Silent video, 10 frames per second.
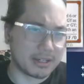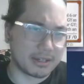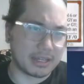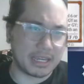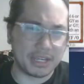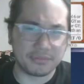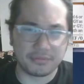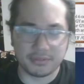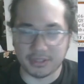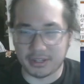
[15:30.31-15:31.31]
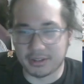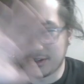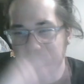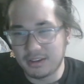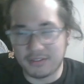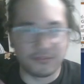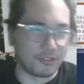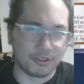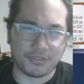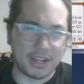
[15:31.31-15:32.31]
I have, like,
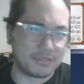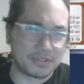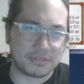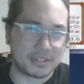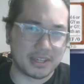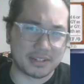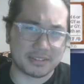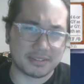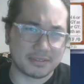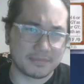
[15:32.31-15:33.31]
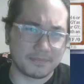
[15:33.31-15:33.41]
4 or 5 different decks